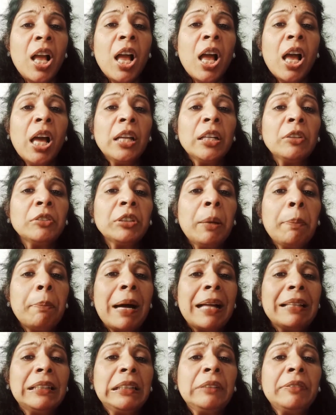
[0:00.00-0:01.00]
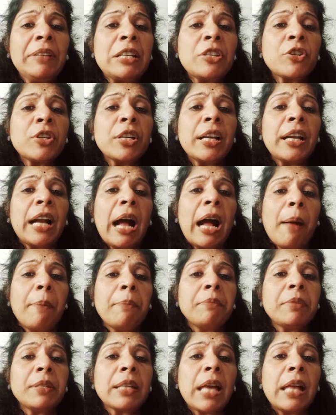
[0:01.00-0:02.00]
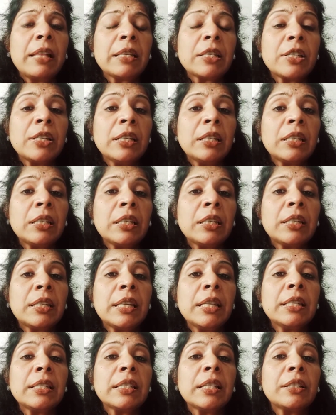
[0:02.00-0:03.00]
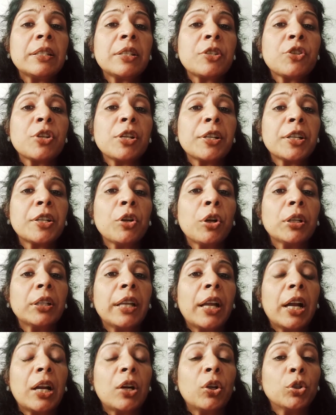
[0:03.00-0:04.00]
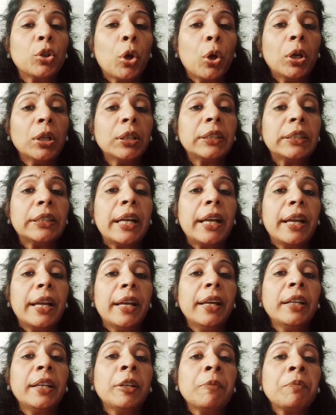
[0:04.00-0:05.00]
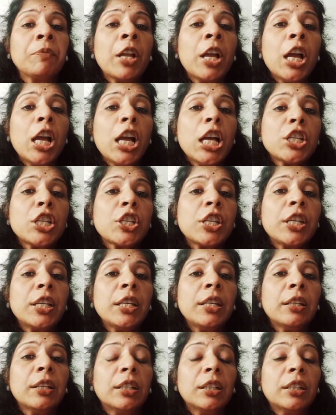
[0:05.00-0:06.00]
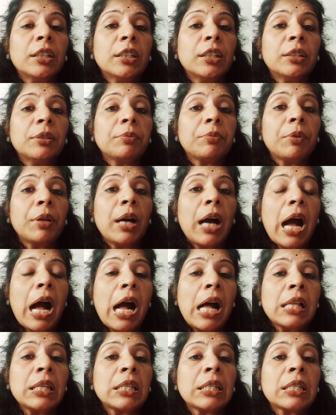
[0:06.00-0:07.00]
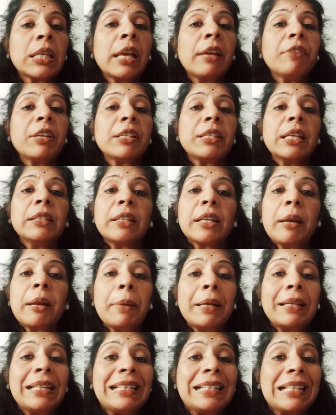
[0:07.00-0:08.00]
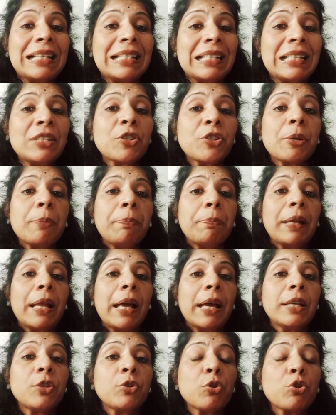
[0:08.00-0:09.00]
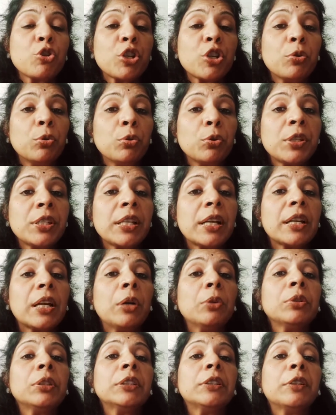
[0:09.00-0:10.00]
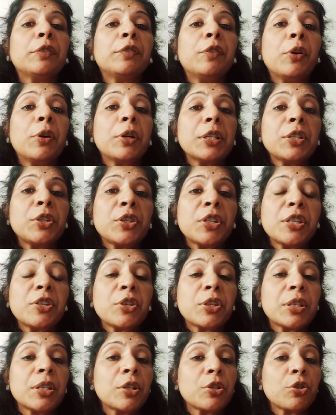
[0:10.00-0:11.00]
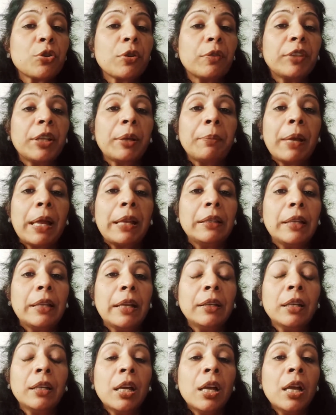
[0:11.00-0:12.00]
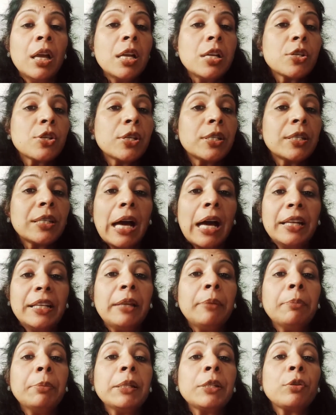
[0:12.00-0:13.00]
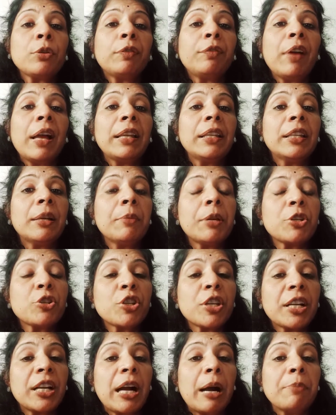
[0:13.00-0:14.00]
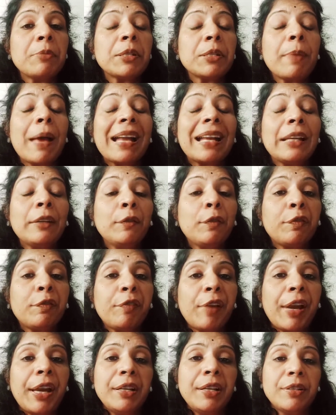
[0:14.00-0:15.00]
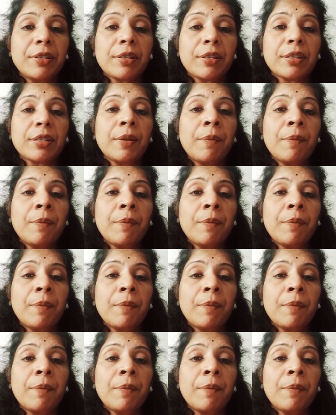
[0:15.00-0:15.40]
Now the mother when she comes and she he sees that the children are now not there, she uh, asks King but he doesn't reply. So she goes around in the forest in search of them and then she is unable to find them and she comes back and faints.